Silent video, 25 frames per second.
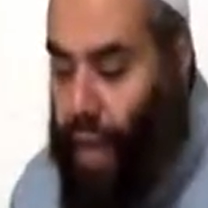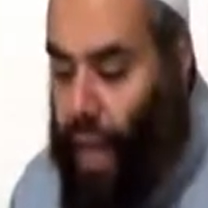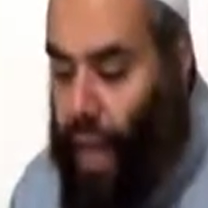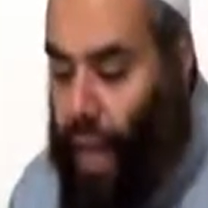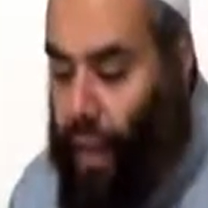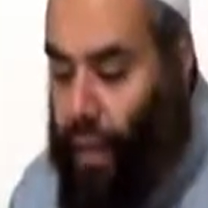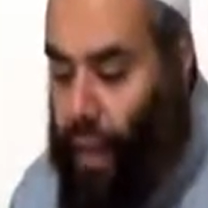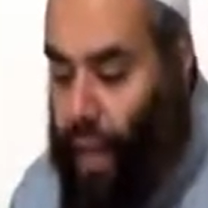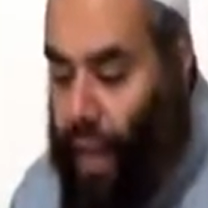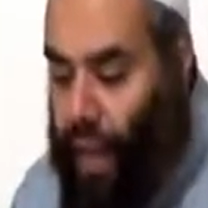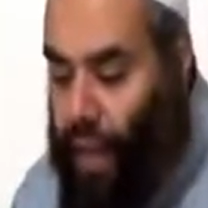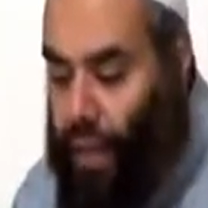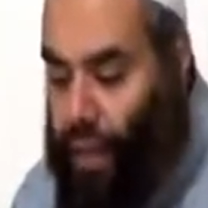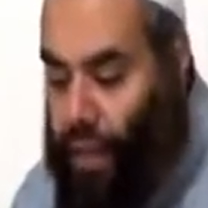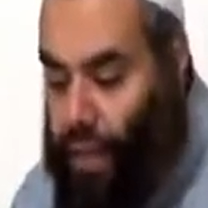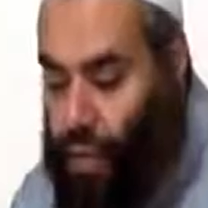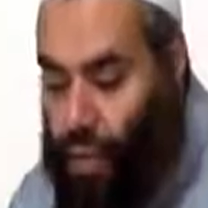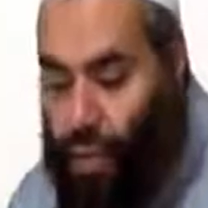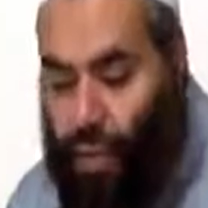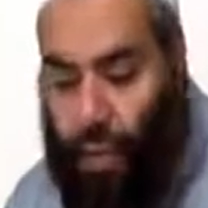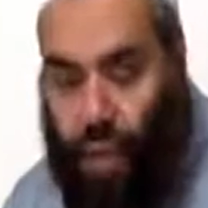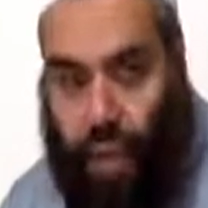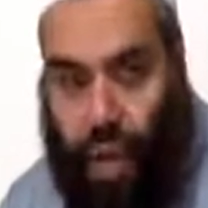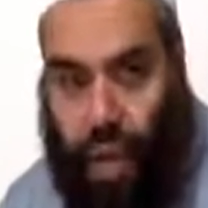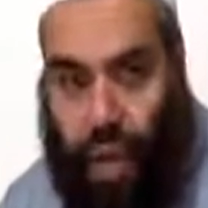and we have
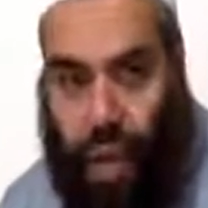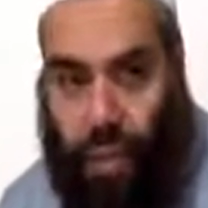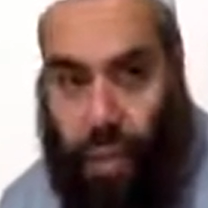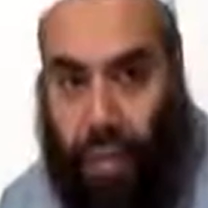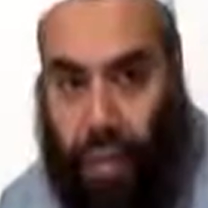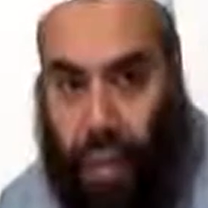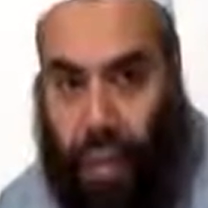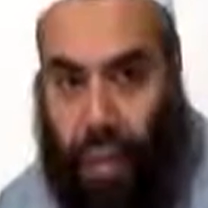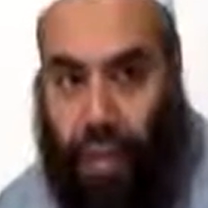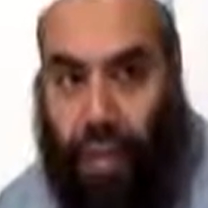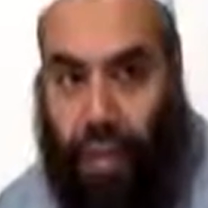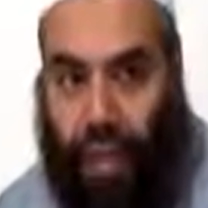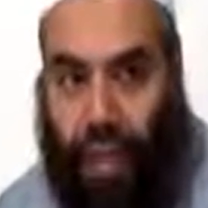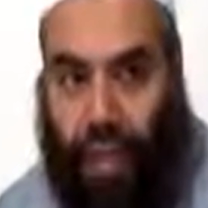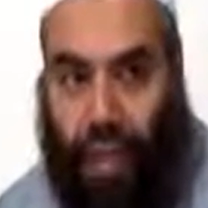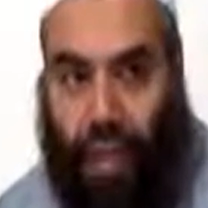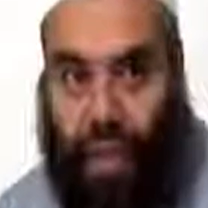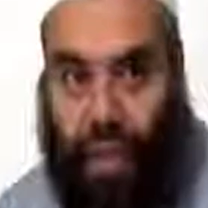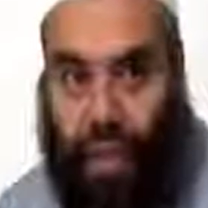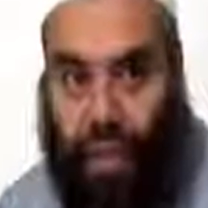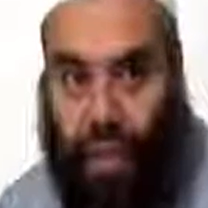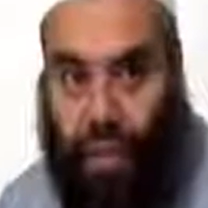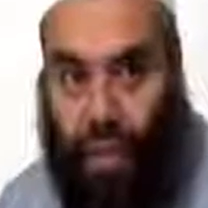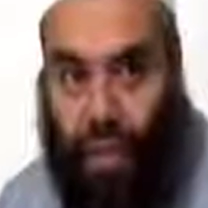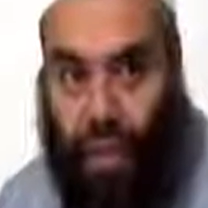to believe in
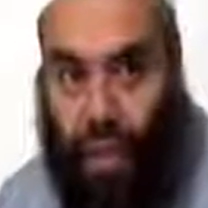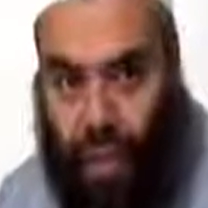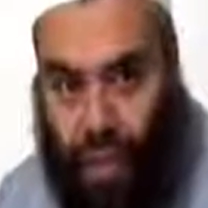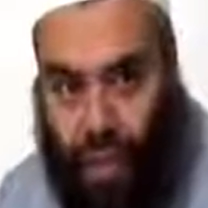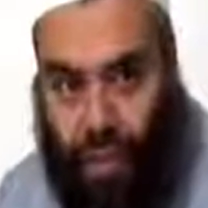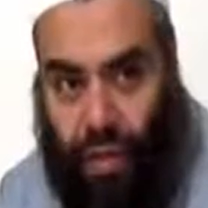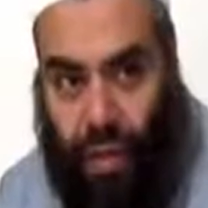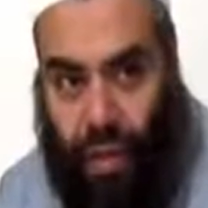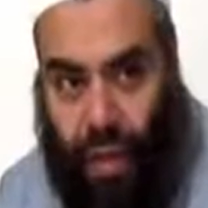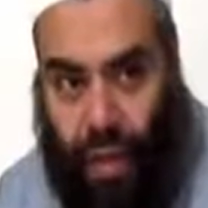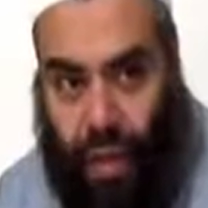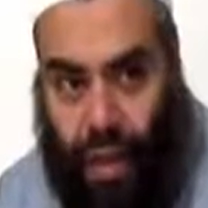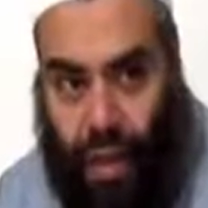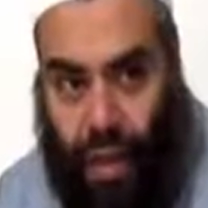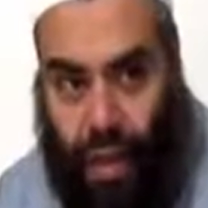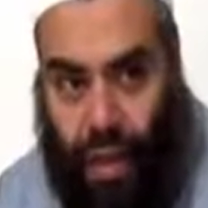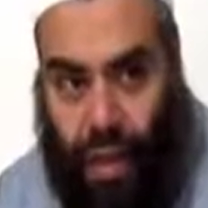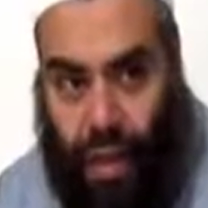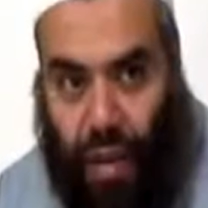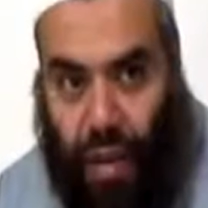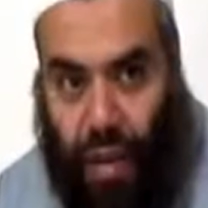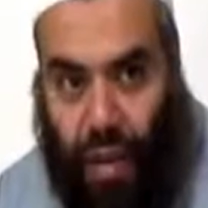it. And so, tafaddal.